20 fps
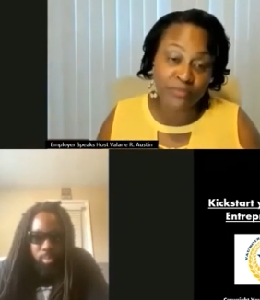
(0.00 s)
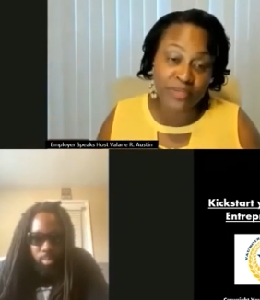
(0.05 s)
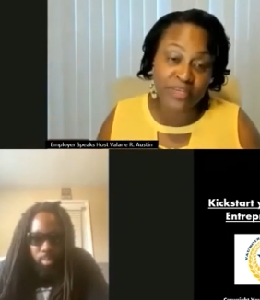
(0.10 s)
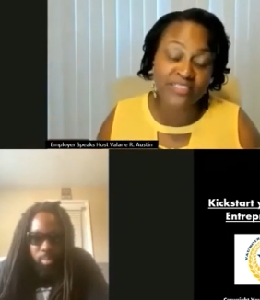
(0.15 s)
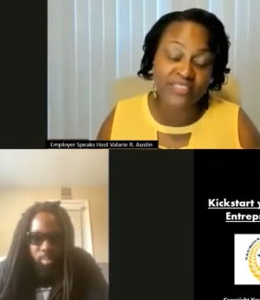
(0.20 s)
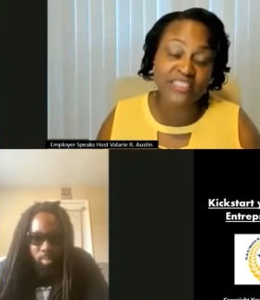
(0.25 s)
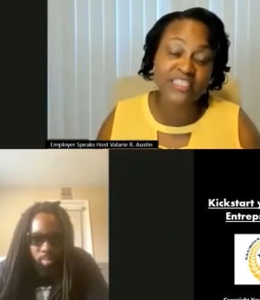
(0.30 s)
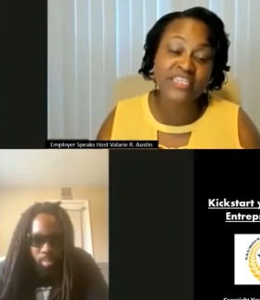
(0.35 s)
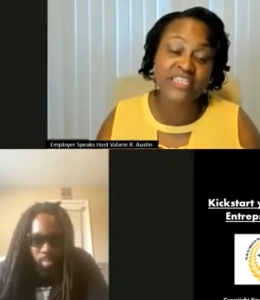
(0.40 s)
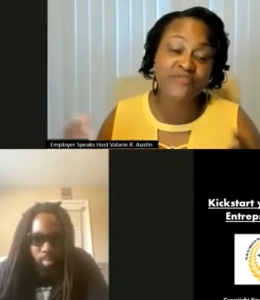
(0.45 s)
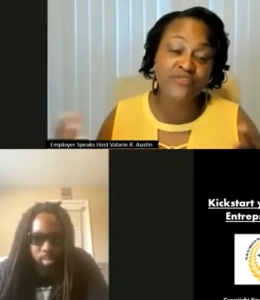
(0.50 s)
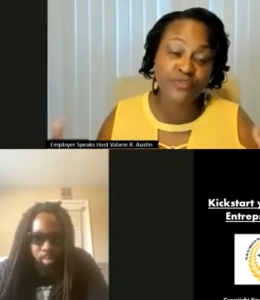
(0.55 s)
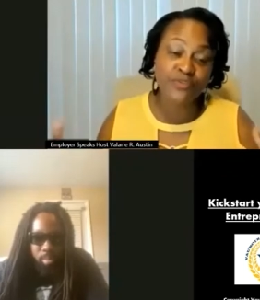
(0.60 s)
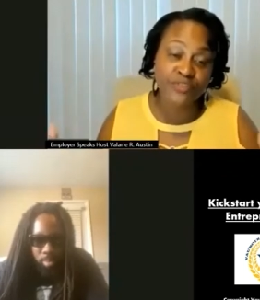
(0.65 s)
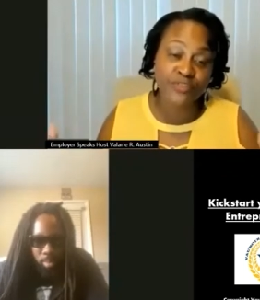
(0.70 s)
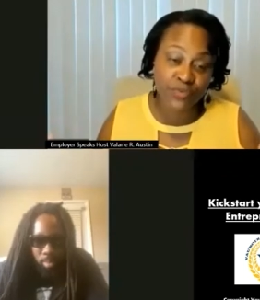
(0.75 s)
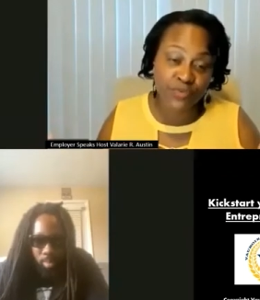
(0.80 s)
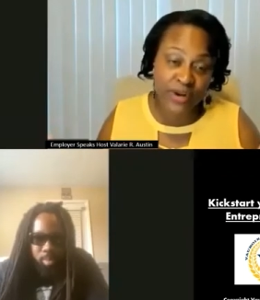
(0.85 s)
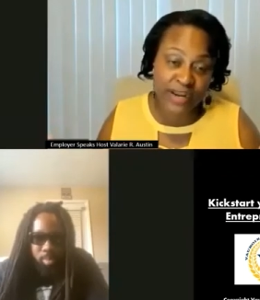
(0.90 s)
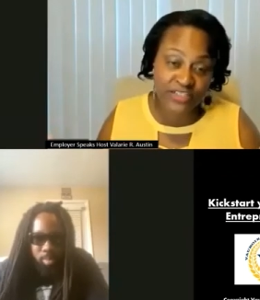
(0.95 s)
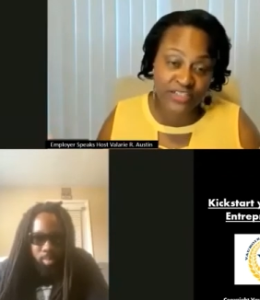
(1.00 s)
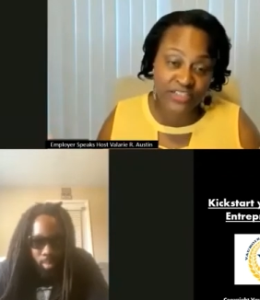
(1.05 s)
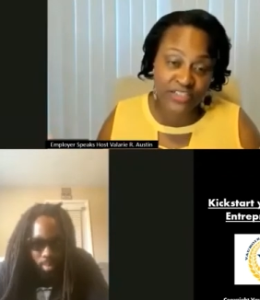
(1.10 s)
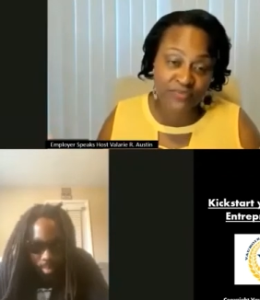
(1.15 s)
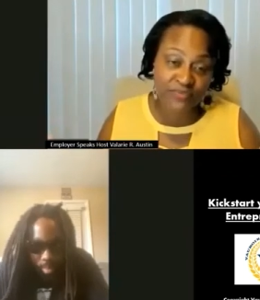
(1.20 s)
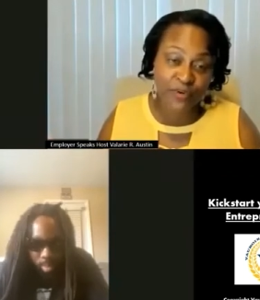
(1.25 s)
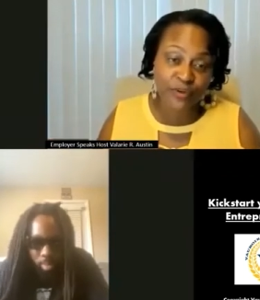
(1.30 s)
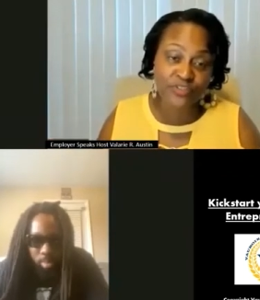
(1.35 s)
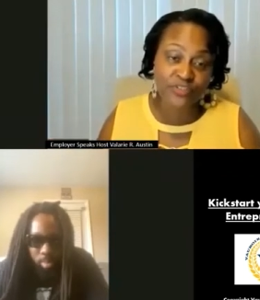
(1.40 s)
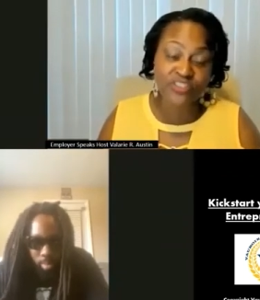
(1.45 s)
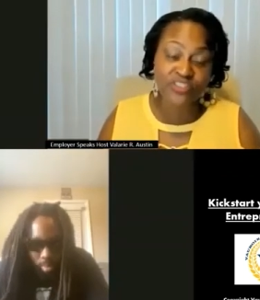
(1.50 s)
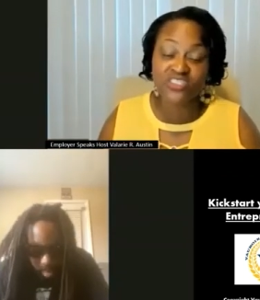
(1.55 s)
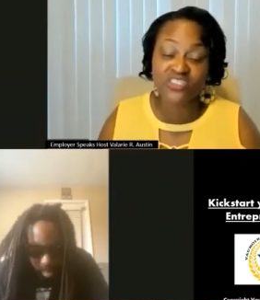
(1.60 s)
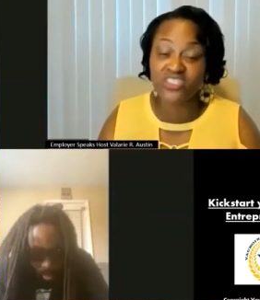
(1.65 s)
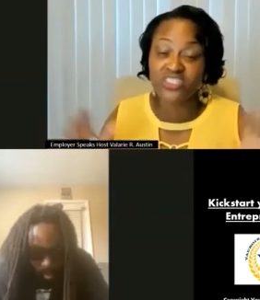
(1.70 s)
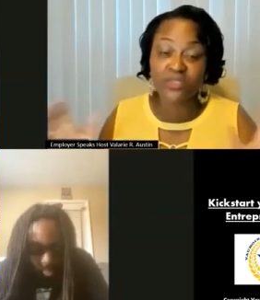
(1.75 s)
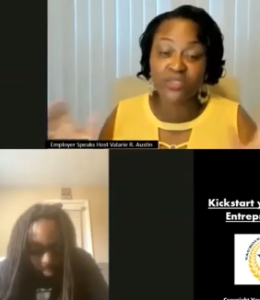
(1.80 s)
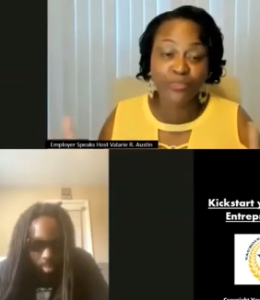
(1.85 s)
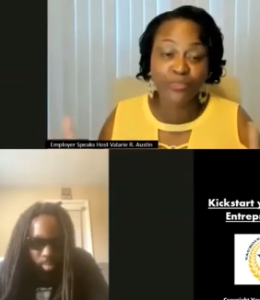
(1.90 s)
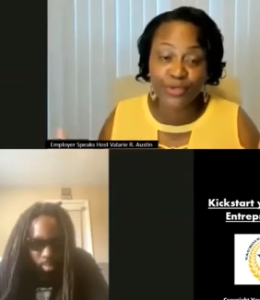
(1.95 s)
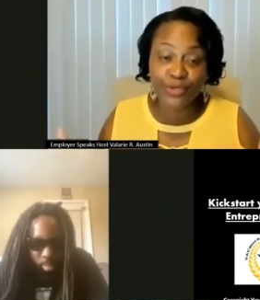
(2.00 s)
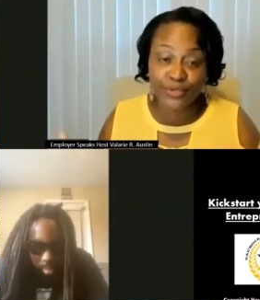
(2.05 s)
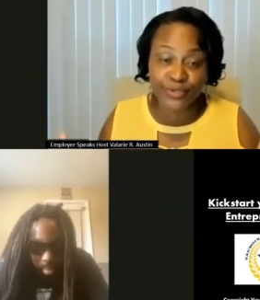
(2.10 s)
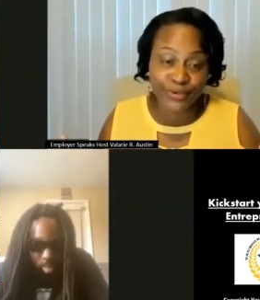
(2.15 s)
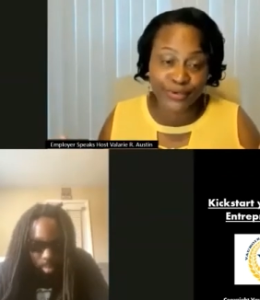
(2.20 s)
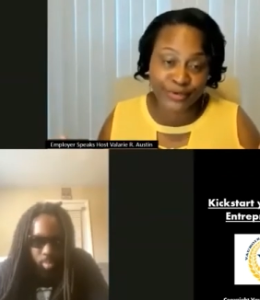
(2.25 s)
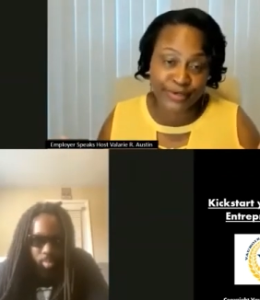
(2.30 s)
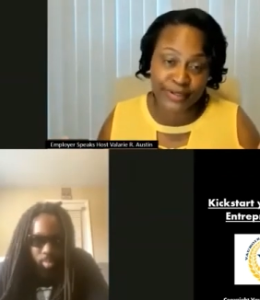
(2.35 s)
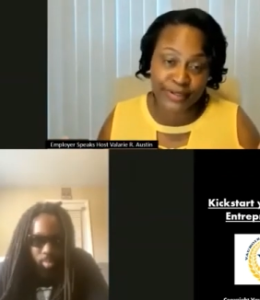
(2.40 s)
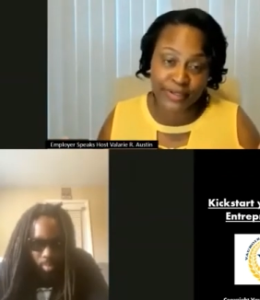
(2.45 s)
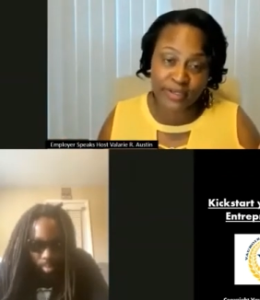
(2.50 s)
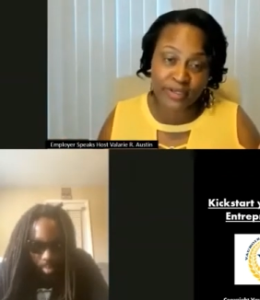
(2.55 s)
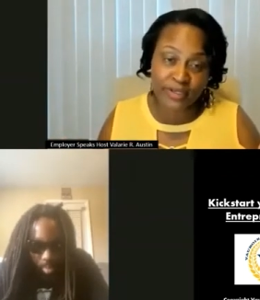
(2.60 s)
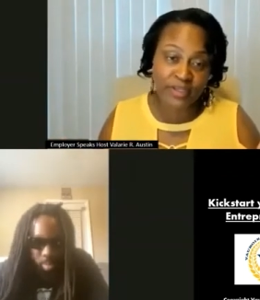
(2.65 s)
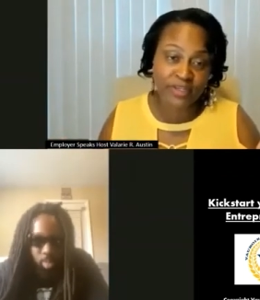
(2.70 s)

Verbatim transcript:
Speaker 1: because it gives yes. you direction versus just the book learning.